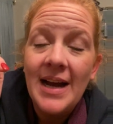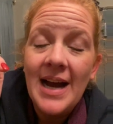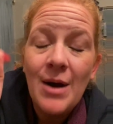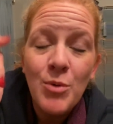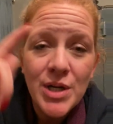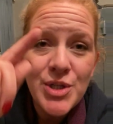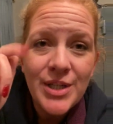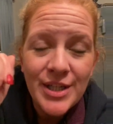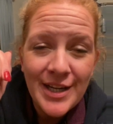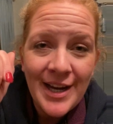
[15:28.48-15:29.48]
I want you
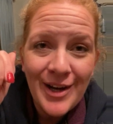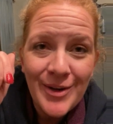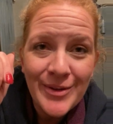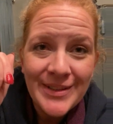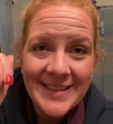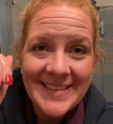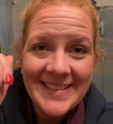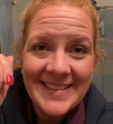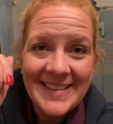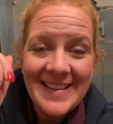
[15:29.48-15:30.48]
to know
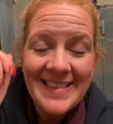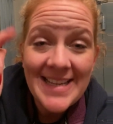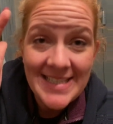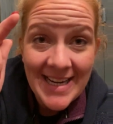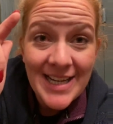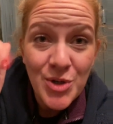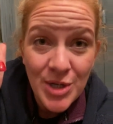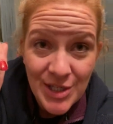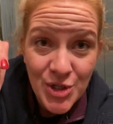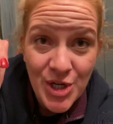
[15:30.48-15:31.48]
that Dan
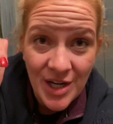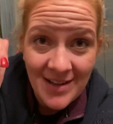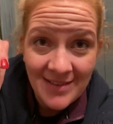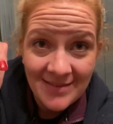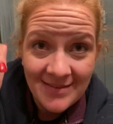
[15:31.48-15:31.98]
Crenshaw,